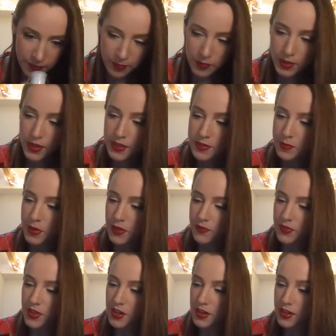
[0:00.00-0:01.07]
with SPF
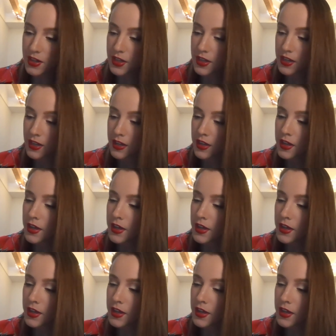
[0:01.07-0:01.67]
30,